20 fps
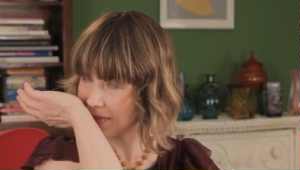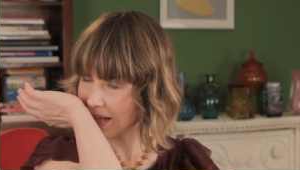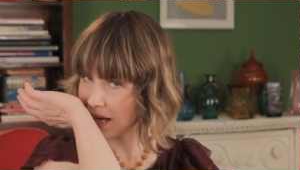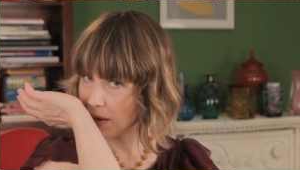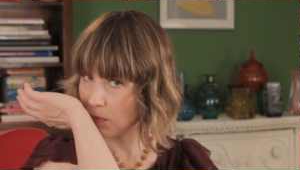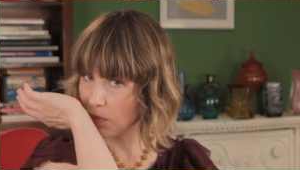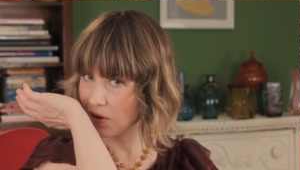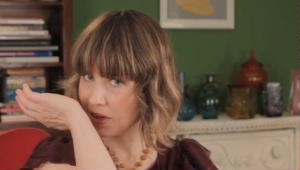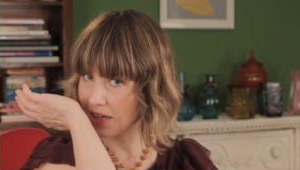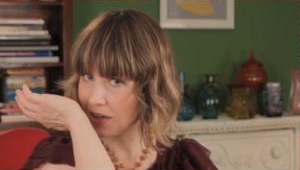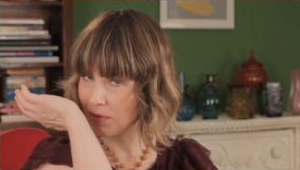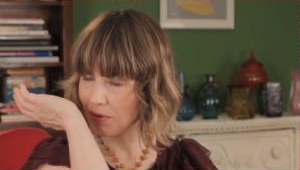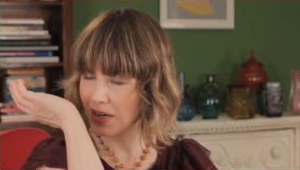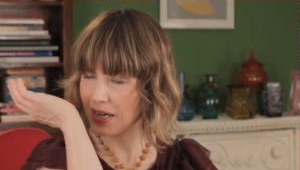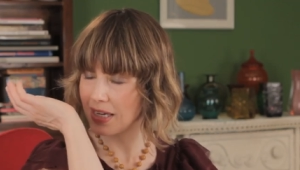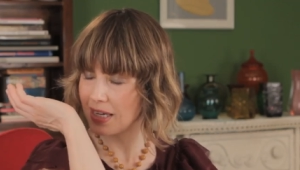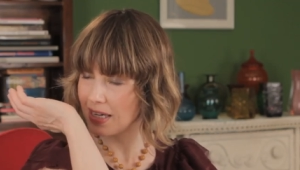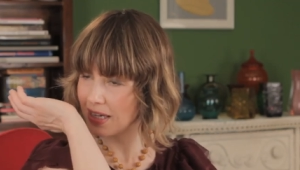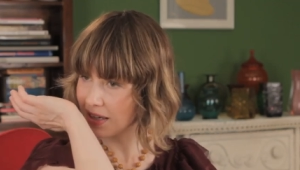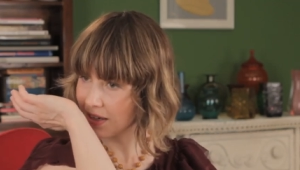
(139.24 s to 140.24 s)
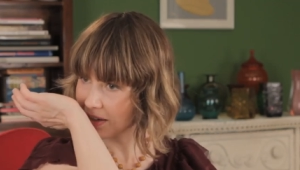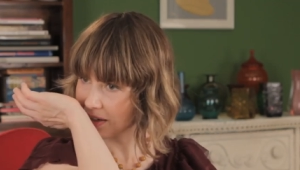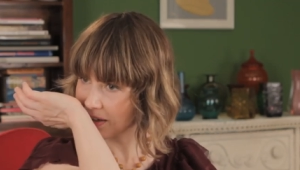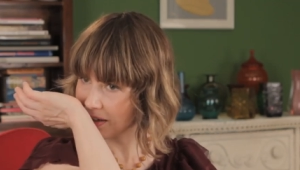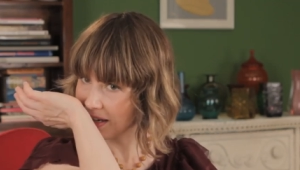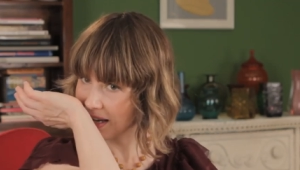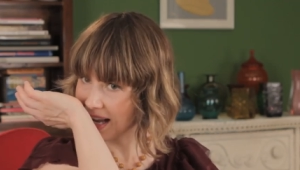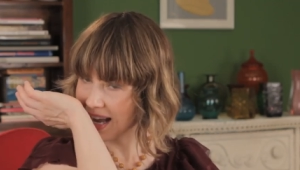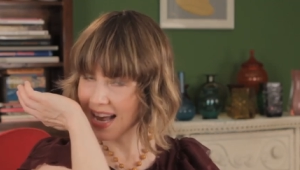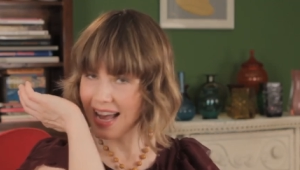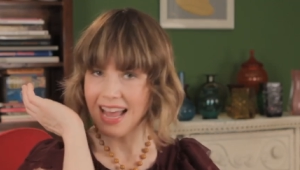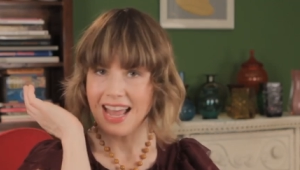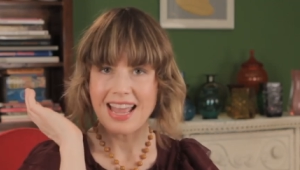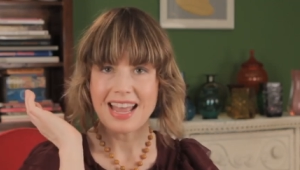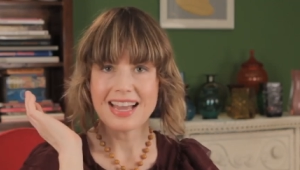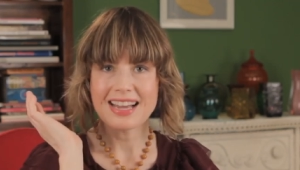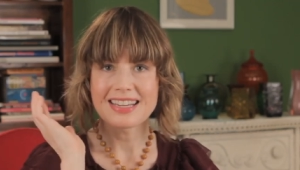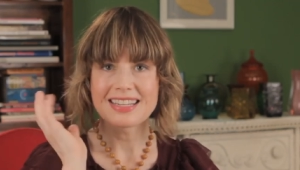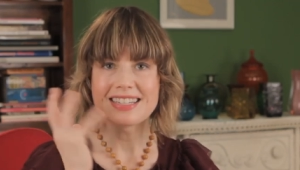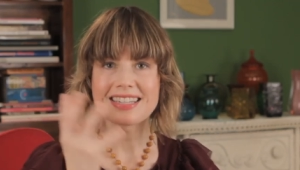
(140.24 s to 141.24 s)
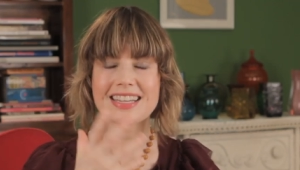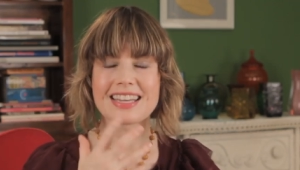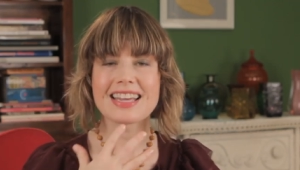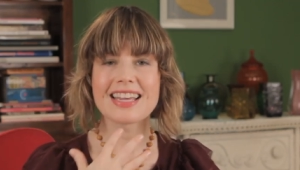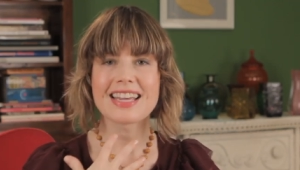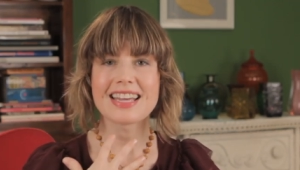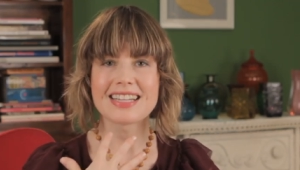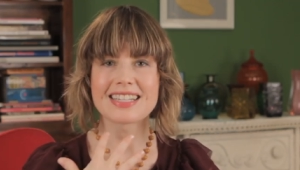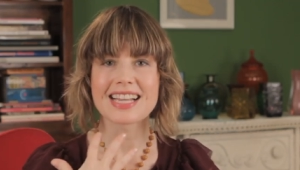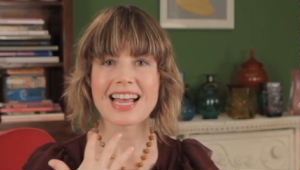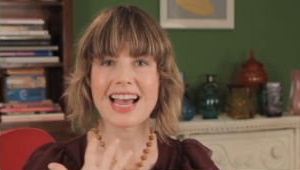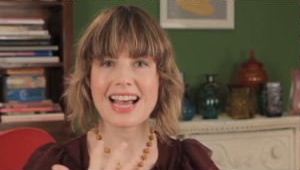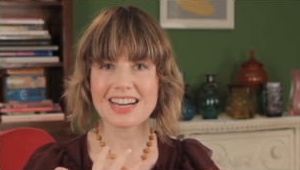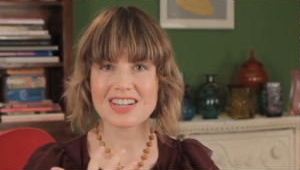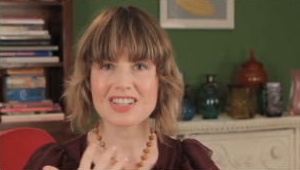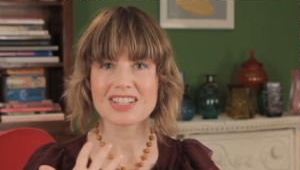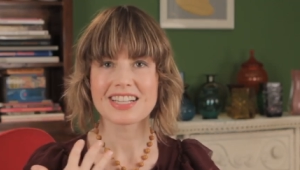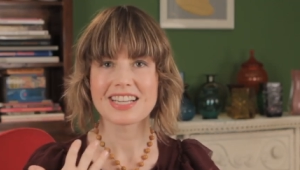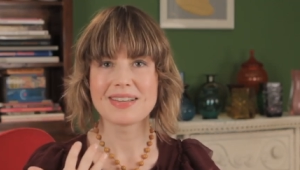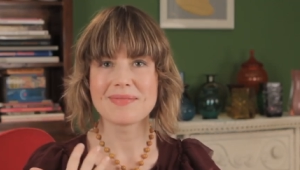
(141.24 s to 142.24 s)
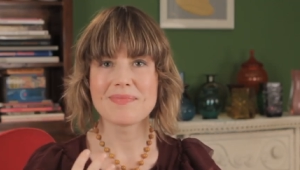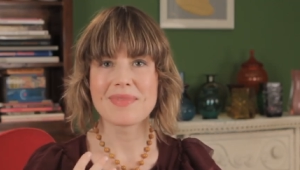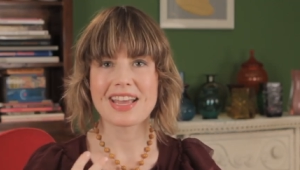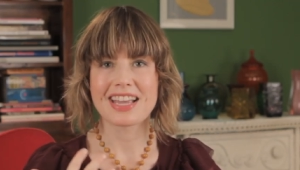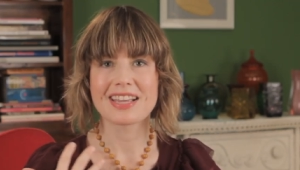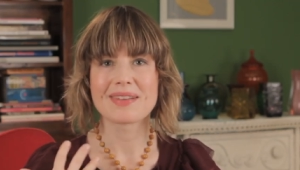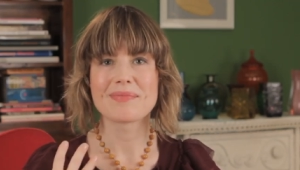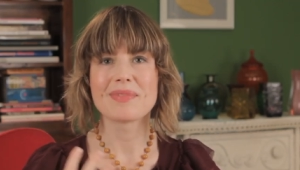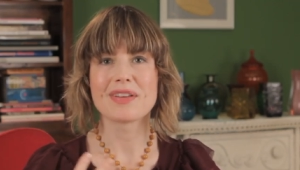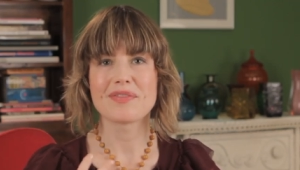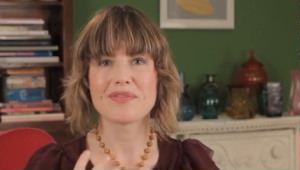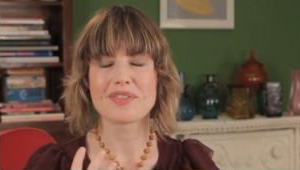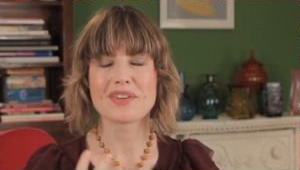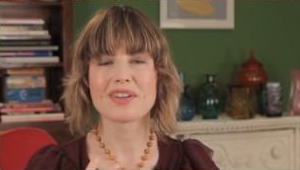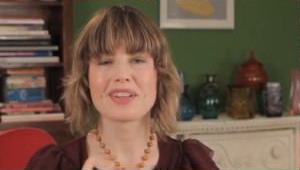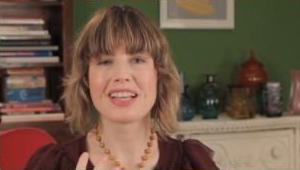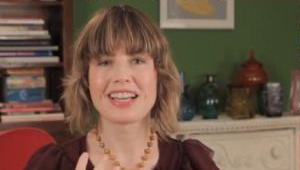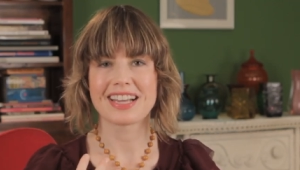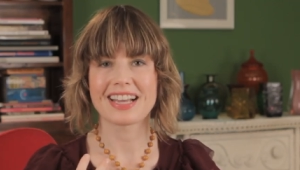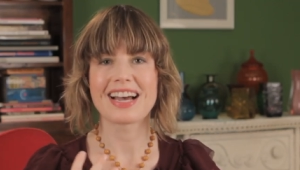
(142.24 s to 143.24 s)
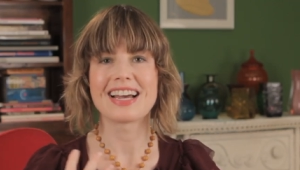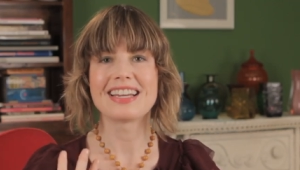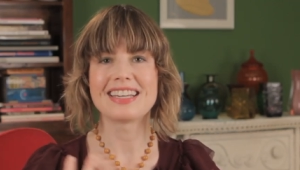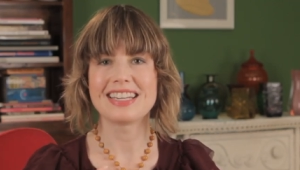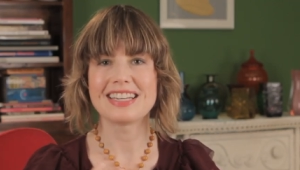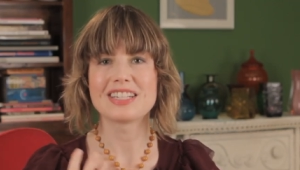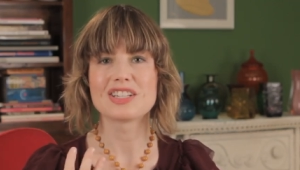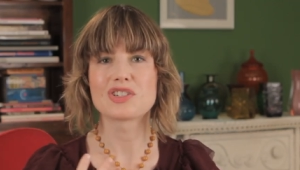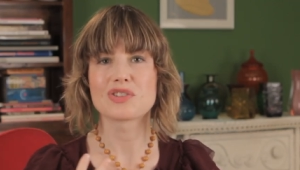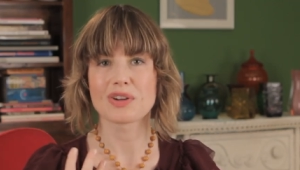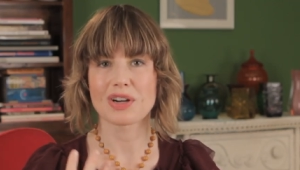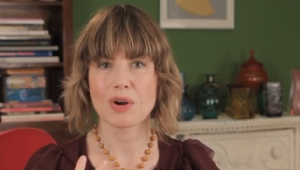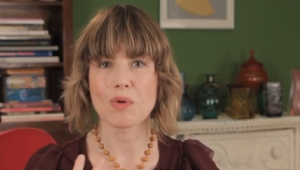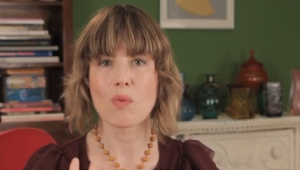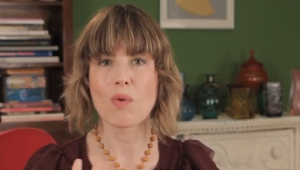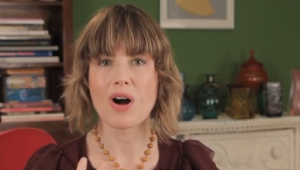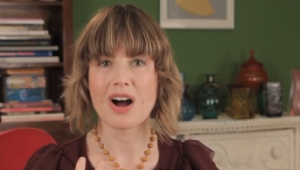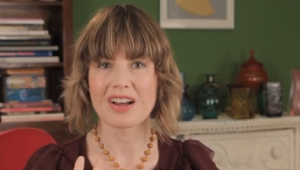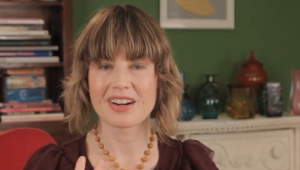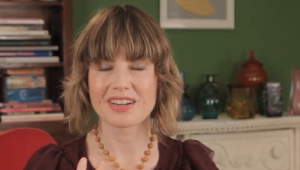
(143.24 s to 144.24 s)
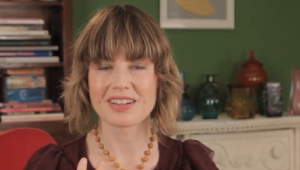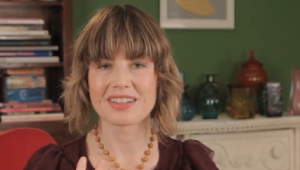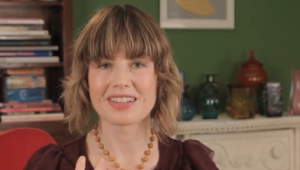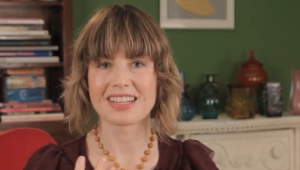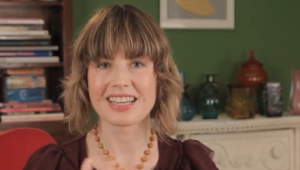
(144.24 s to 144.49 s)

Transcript: I'm wearing it right here. And it's actually making me feel like I need to drink water,